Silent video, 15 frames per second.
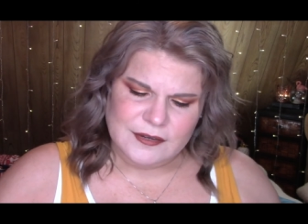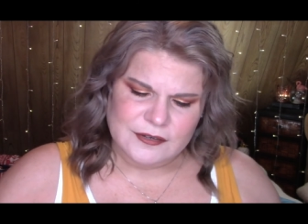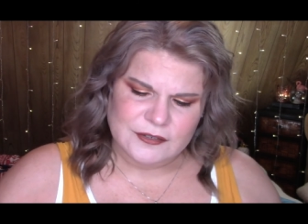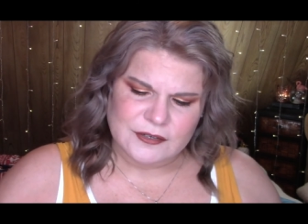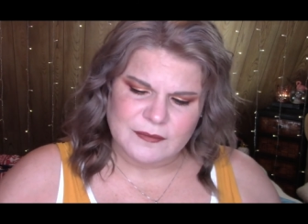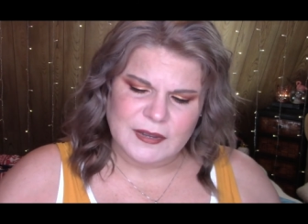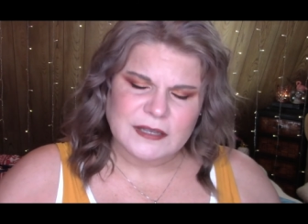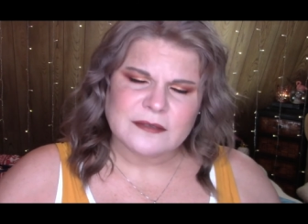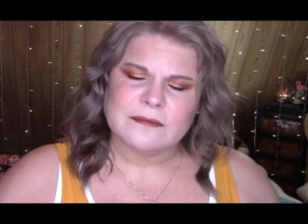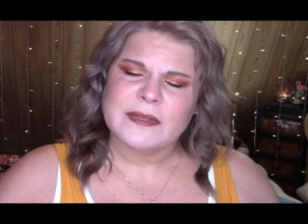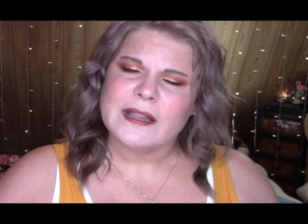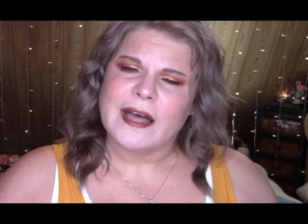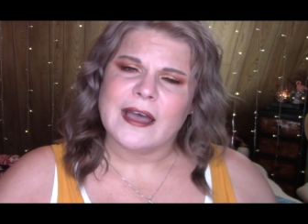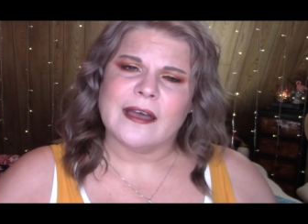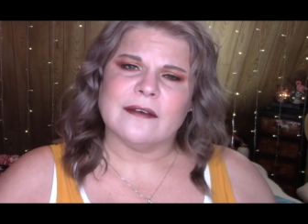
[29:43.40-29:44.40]
she makes
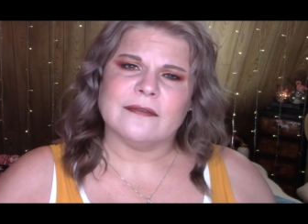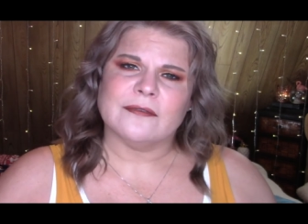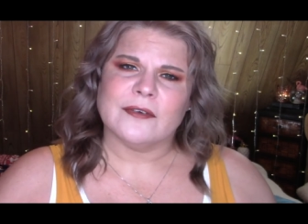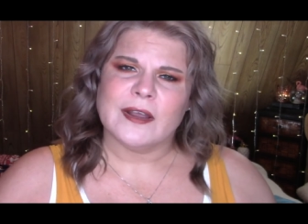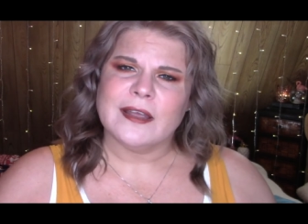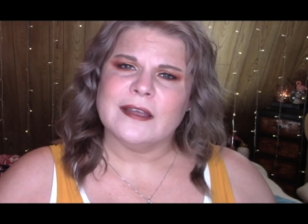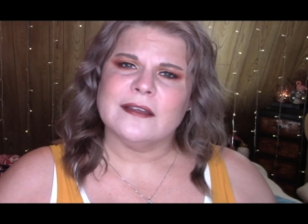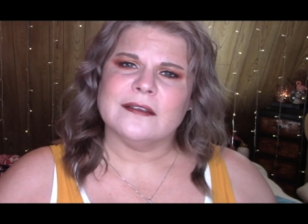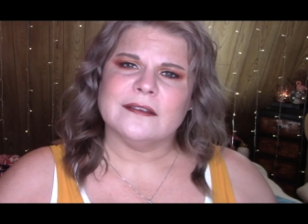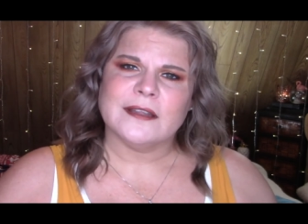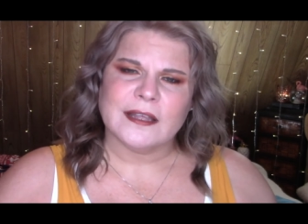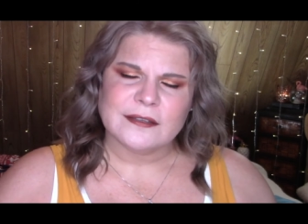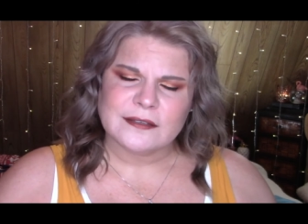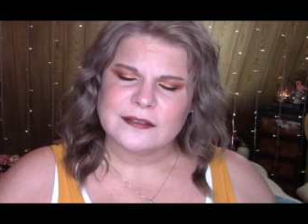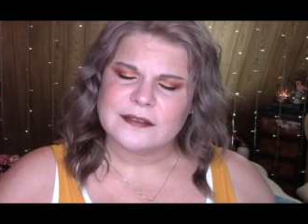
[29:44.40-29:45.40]
me laugh, right?
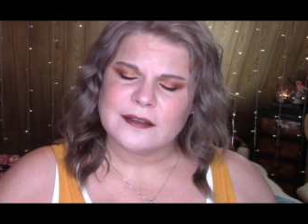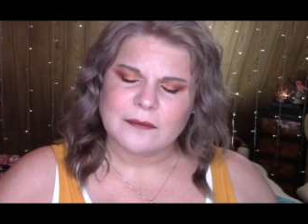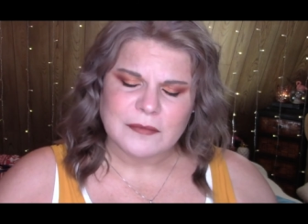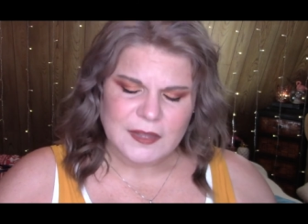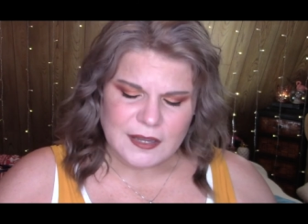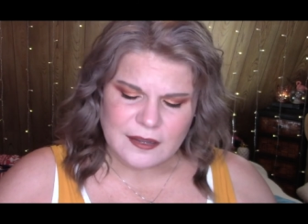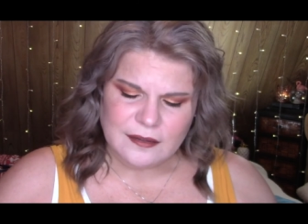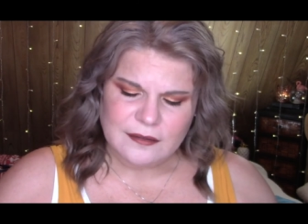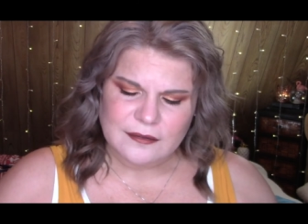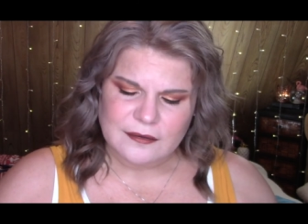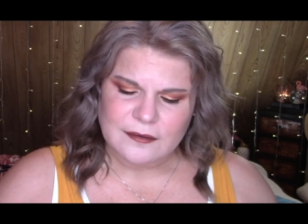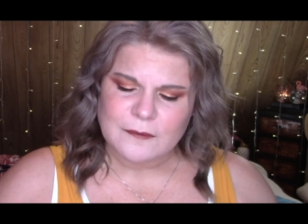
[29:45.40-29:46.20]
That's something.